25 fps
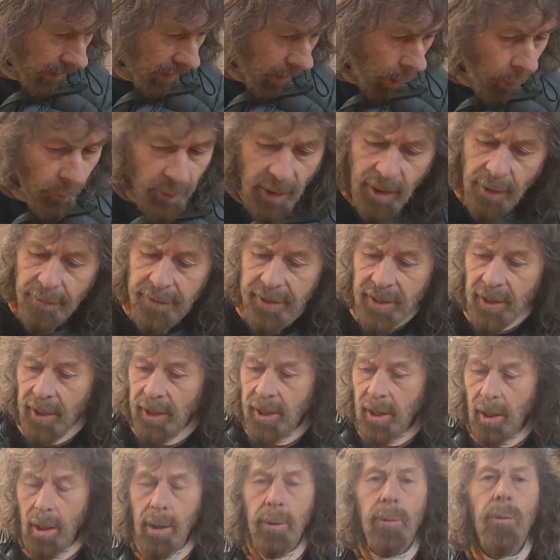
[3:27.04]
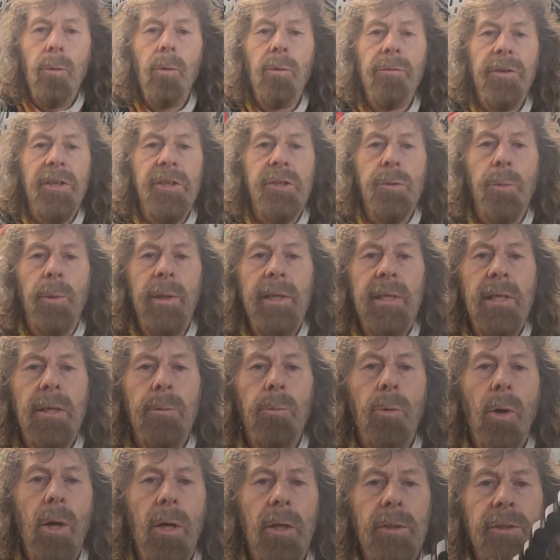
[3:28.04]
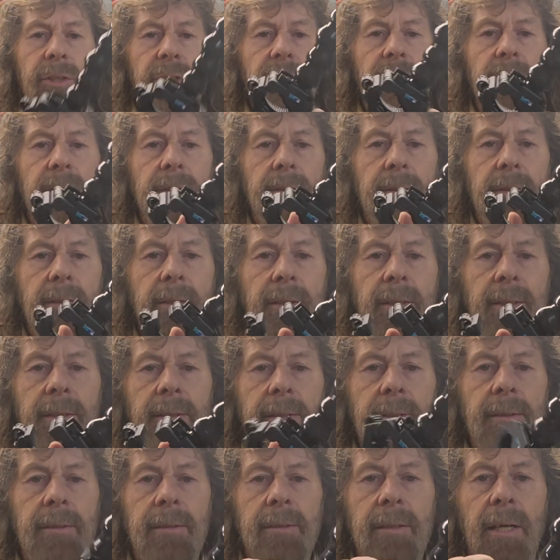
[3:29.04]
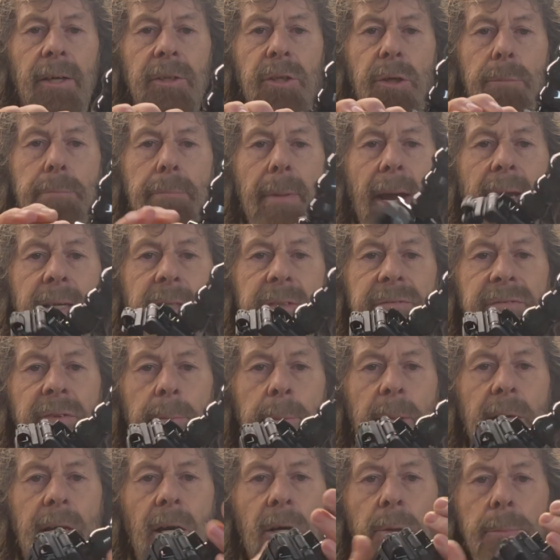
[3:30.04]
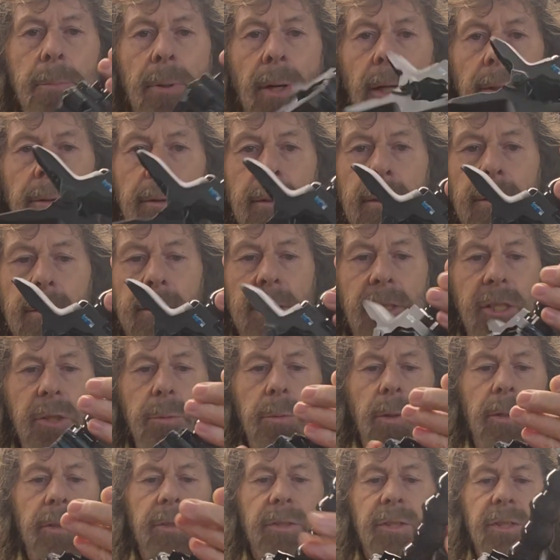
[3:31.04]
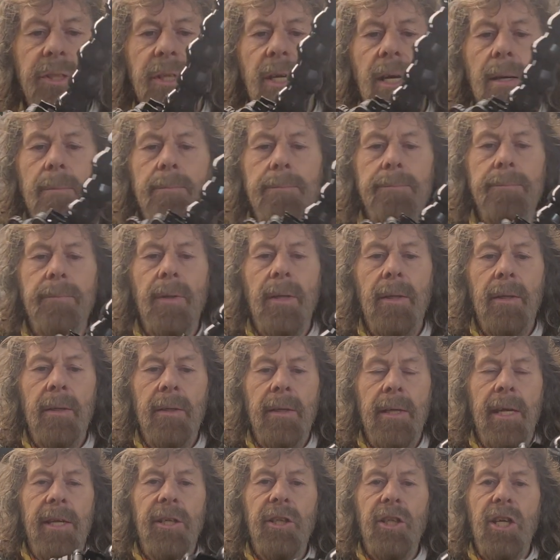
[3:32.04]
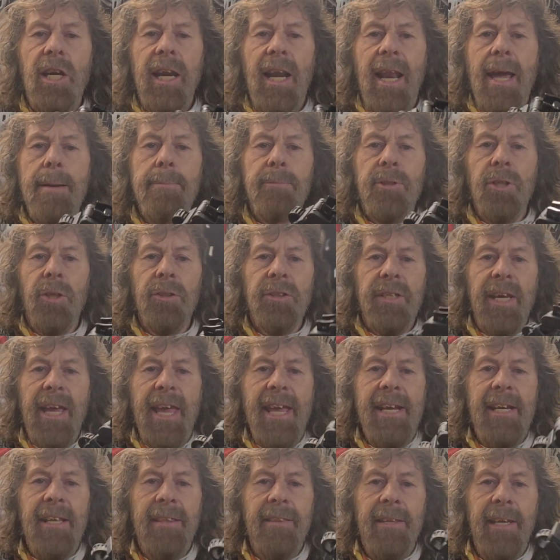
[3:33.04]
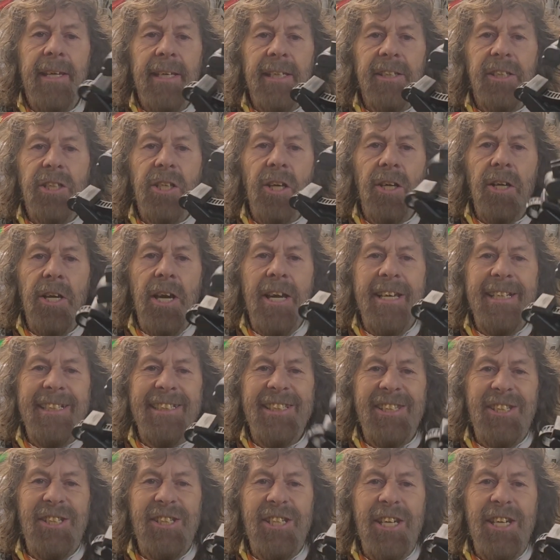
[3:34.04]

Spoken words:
the other thing I got this week was a new mount for my GoPro. This one's it clamps onto anything. It's got a